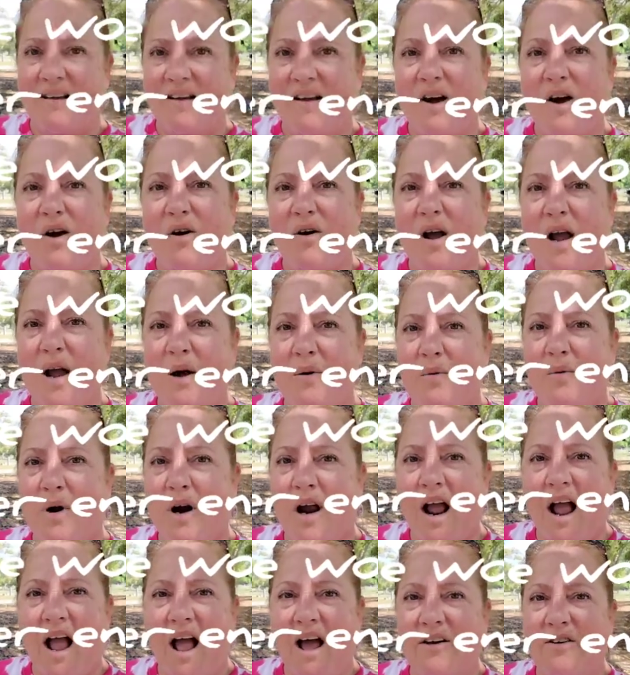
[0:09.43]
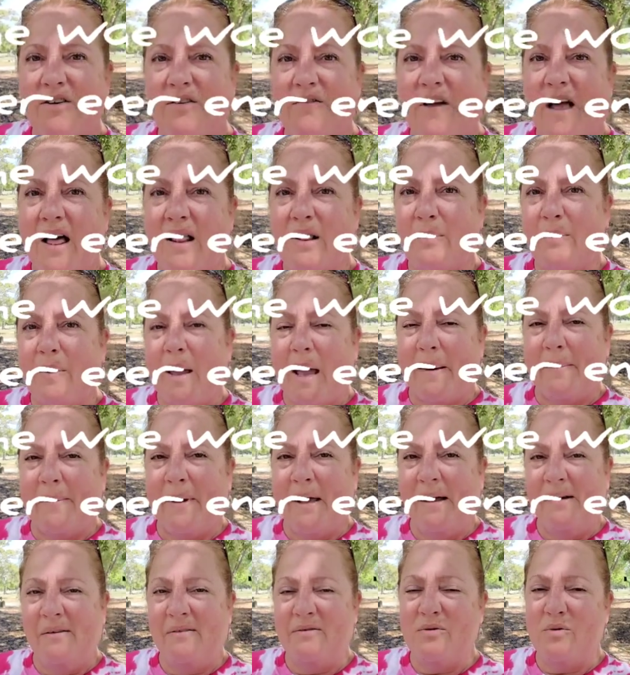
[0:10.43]
All right, we're out of
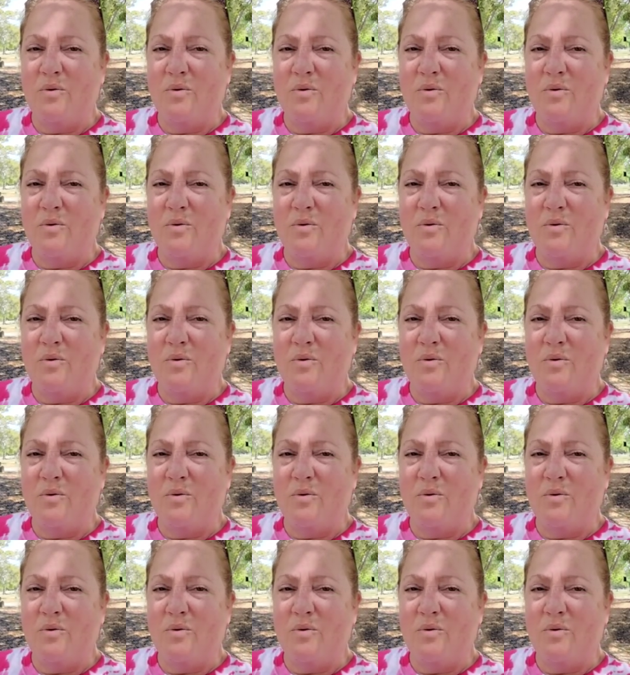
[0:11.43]
Alabama.